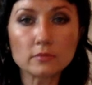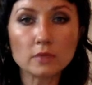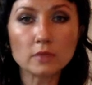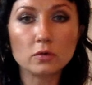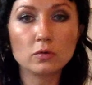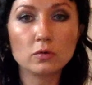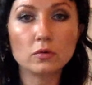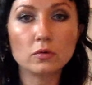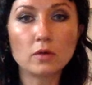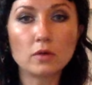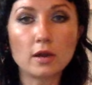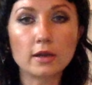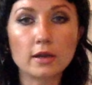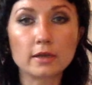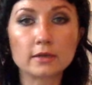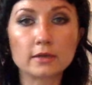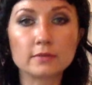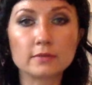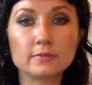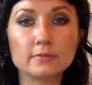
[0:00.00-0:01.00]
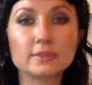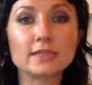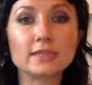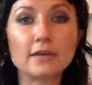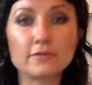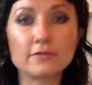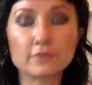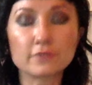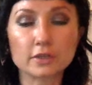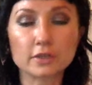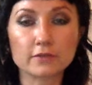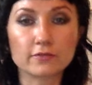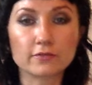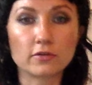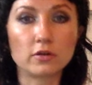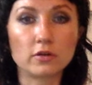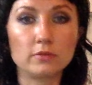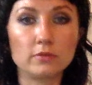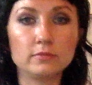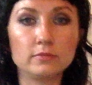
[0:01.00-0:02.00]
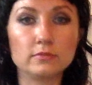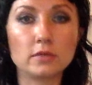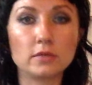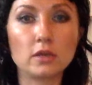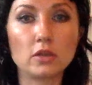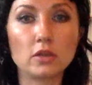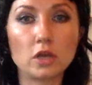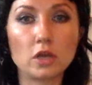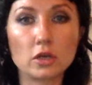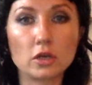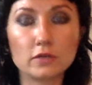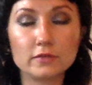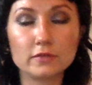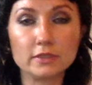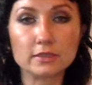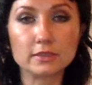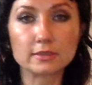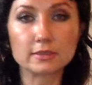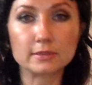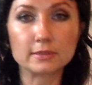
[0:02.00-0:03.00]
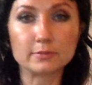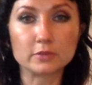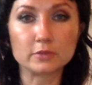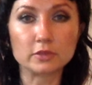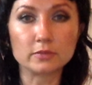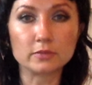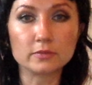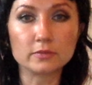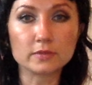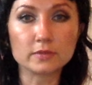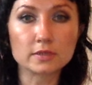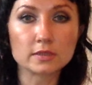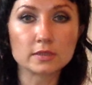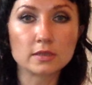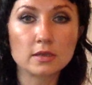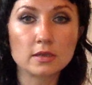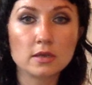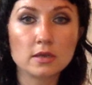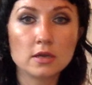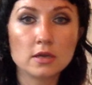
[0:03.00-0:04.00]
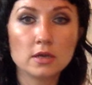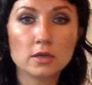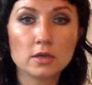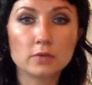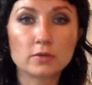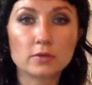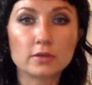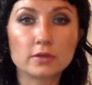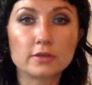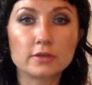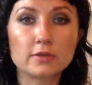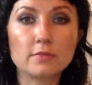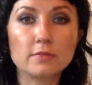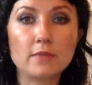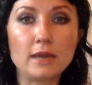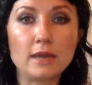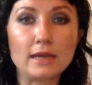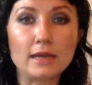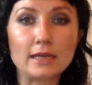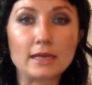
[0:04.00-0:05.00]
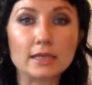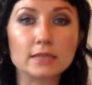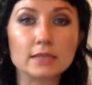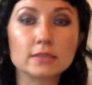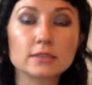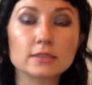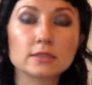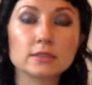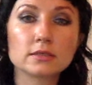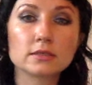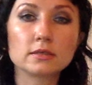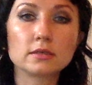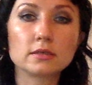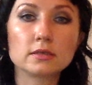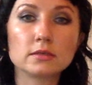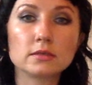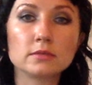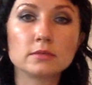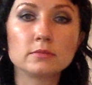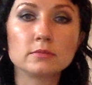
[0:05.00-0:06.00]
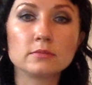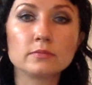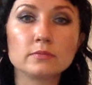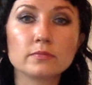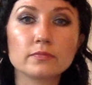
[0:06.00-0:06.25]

who are suffering from a lot of these symptoms where their mind um,